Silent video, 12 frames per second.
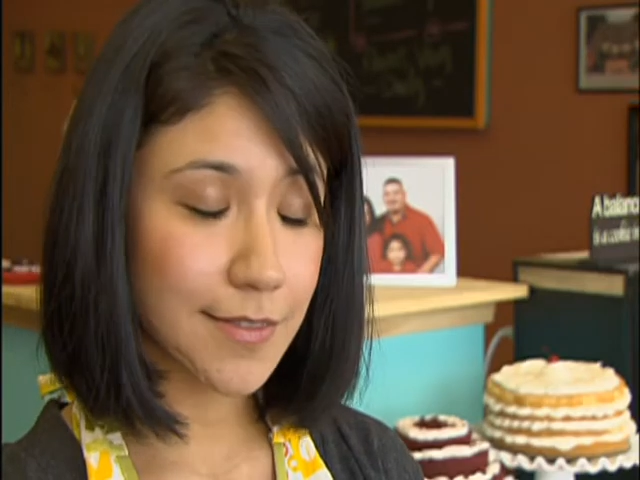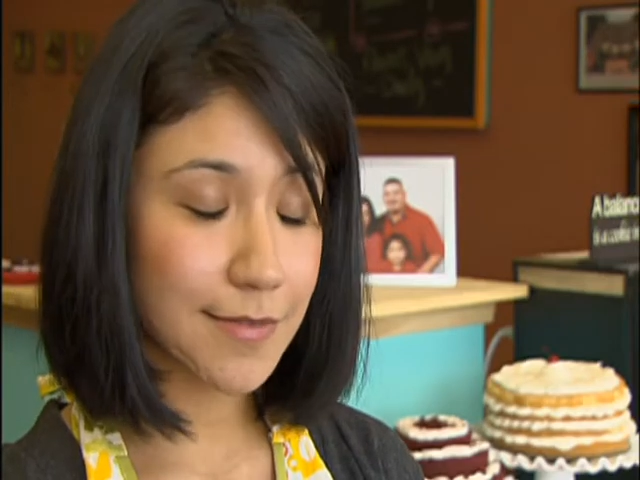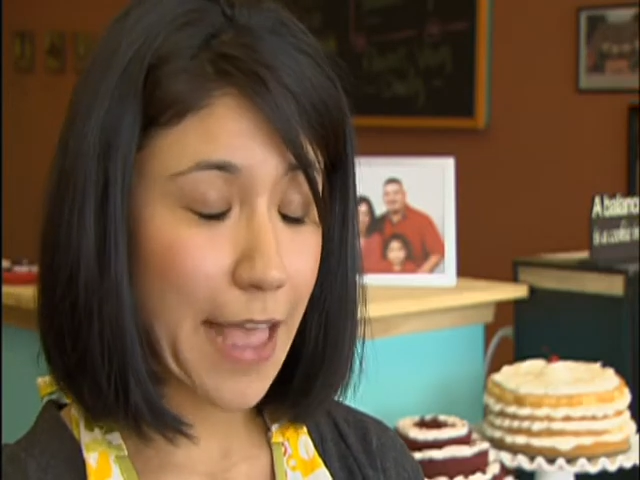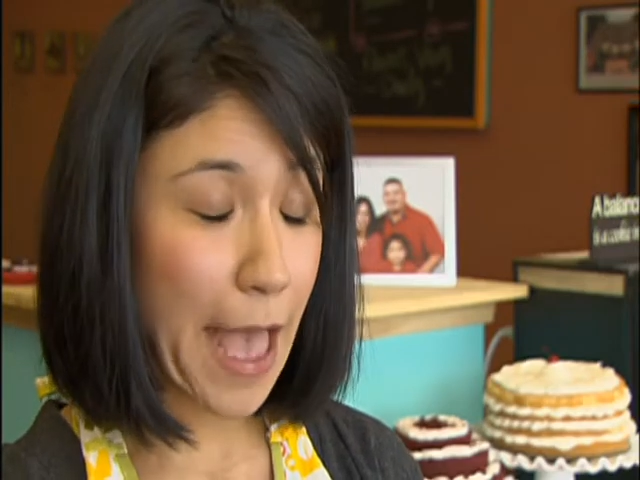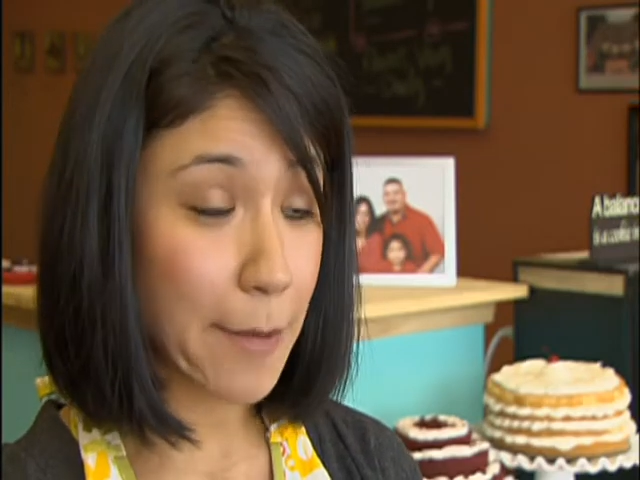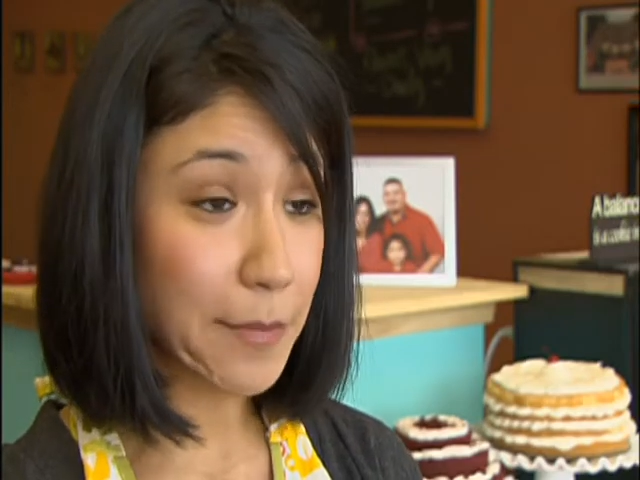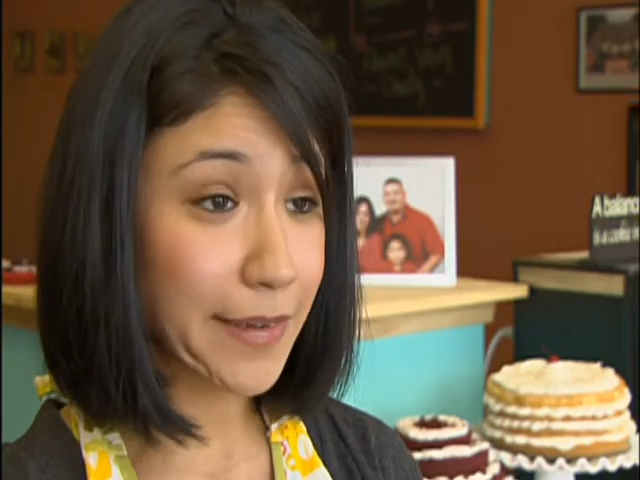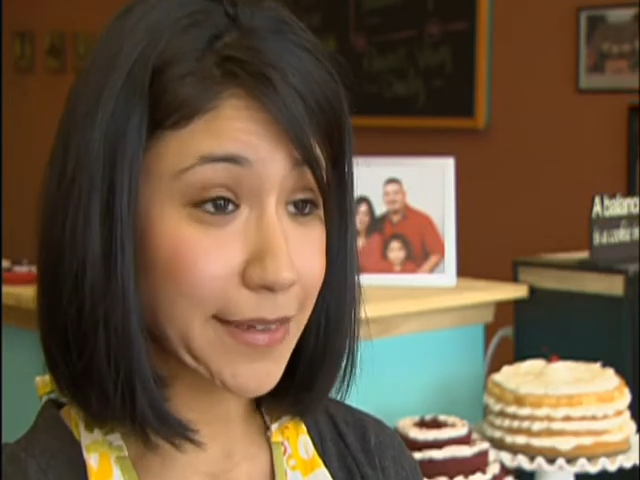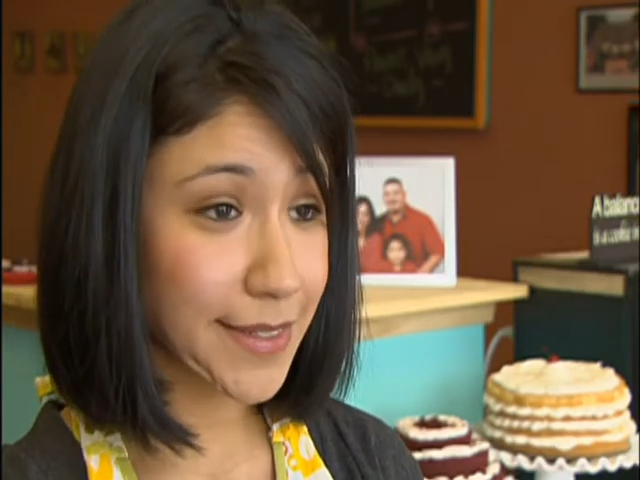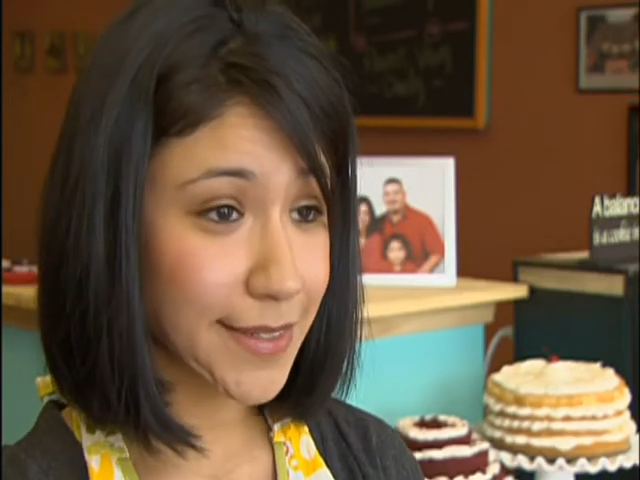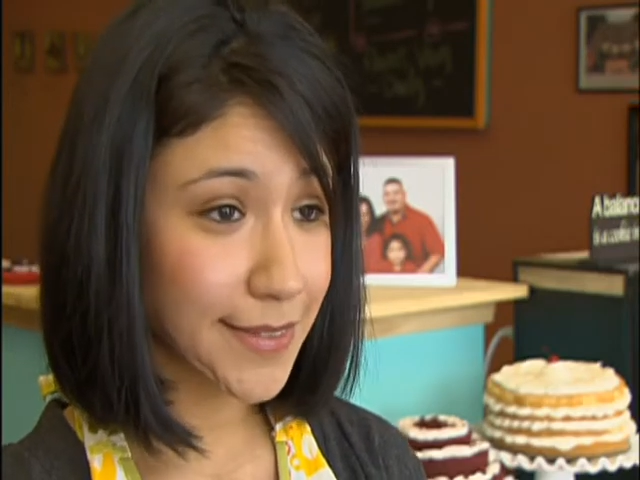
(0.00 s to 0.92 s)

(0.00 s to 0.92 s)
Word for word: happened.